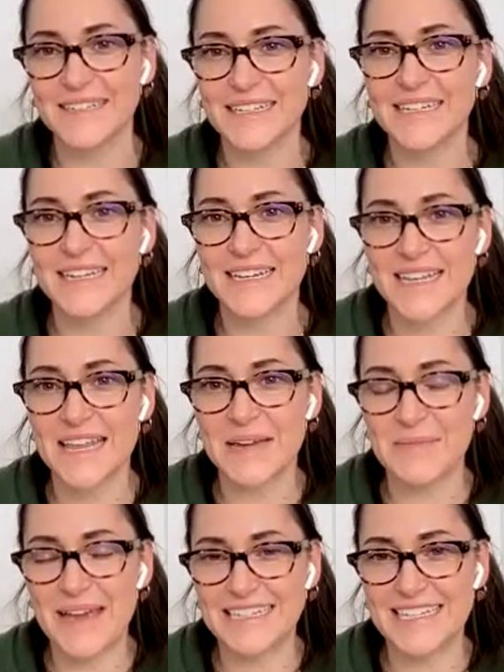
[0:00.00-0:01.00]
so
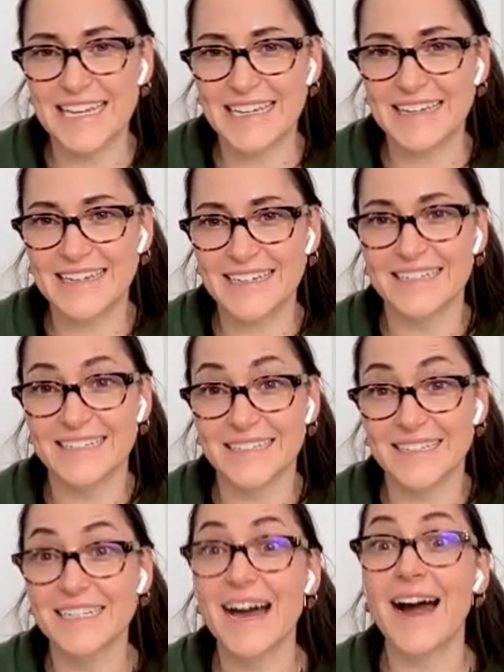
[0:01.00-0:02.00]
they may take
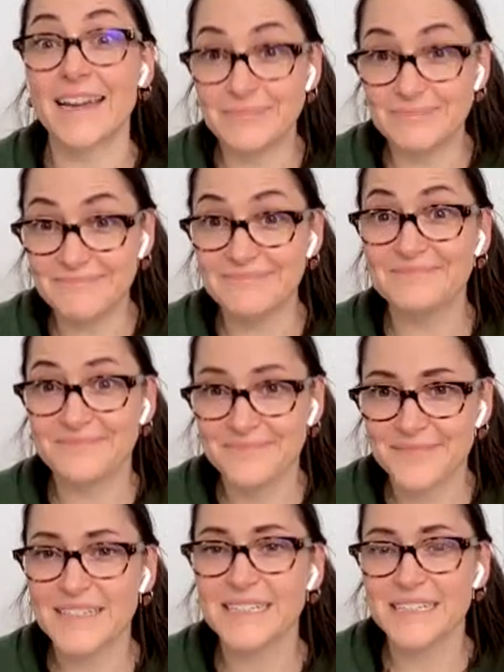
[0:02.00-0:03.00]
time
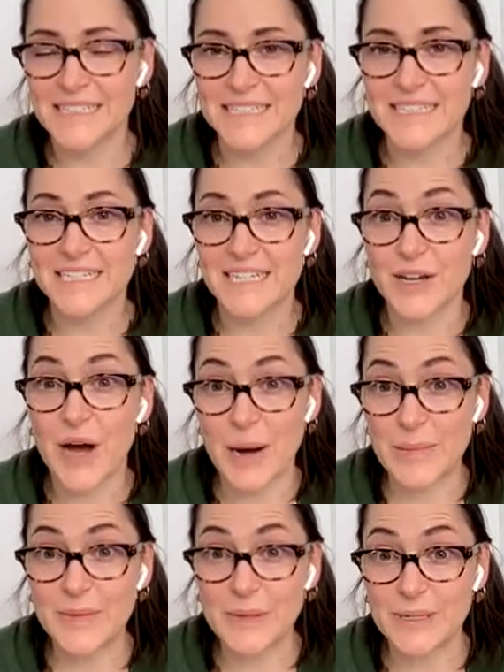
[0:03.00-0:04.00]
to
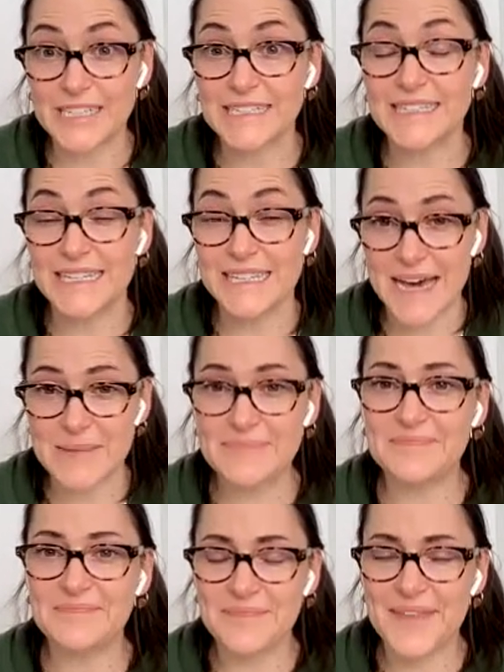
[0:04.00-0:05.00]
come or to see
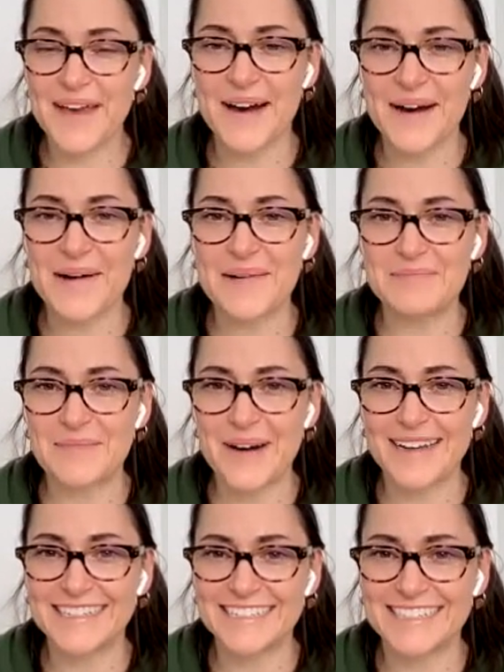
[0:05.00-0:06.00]
them,
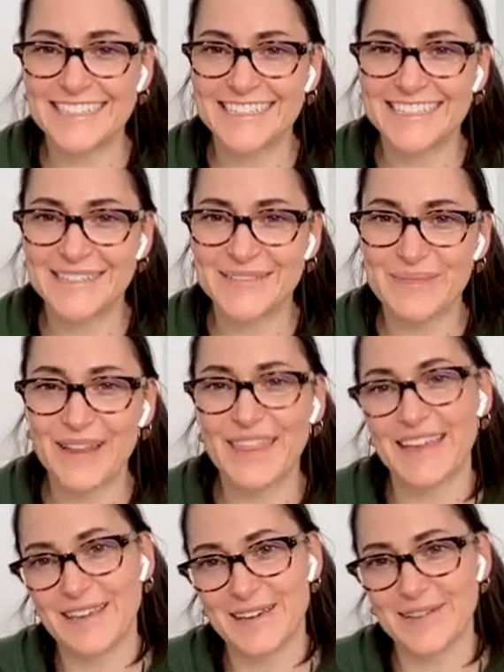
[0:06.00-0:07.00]
but
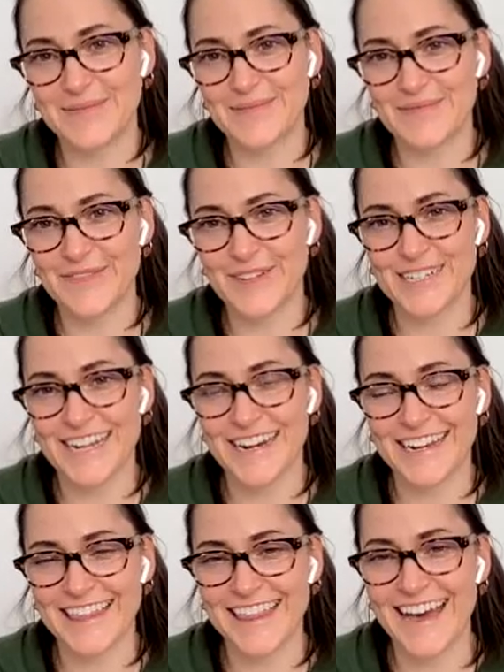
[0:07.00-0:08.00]
thank you for
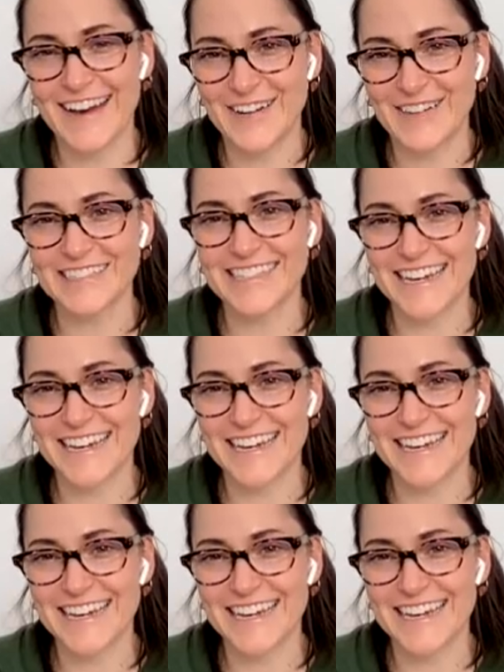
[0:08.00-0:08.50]
sharing that